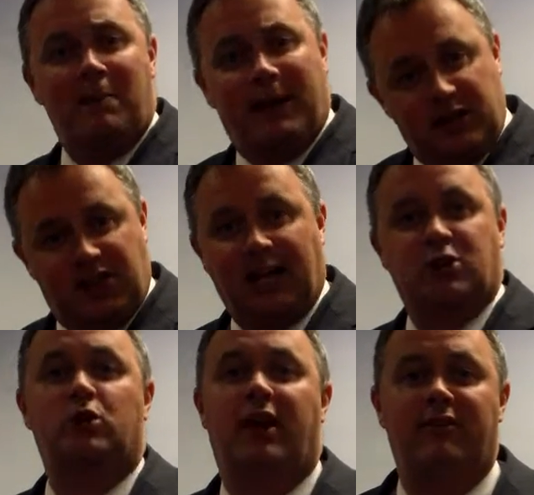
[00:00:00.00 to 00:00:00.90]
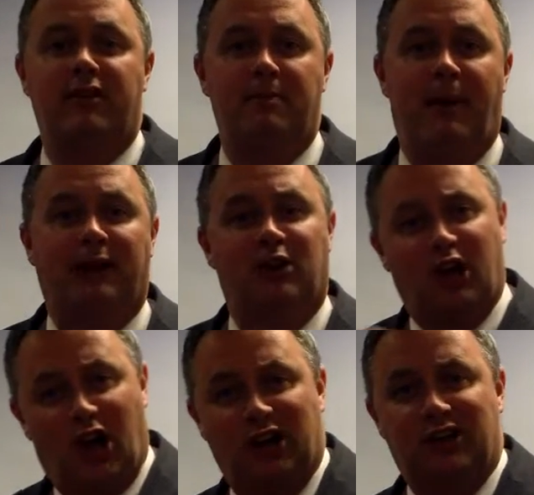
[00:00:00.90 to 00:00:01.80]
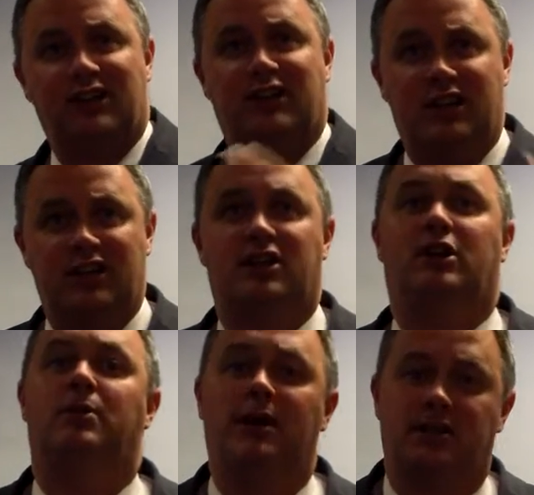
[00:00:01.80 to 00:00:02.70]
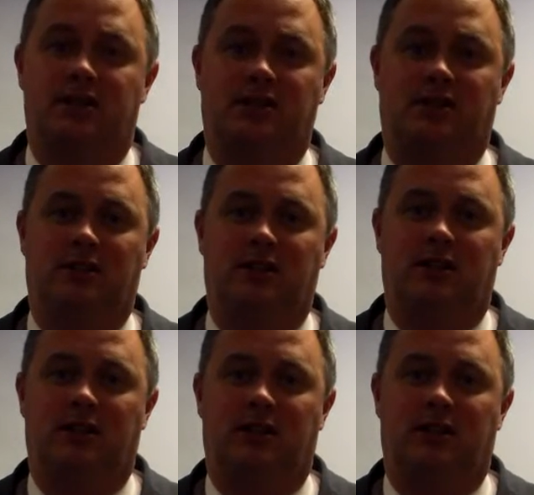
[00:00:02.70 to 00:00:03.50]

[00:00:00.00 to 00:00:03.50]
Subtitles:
Because that's going to have an impact on the content and the entire process.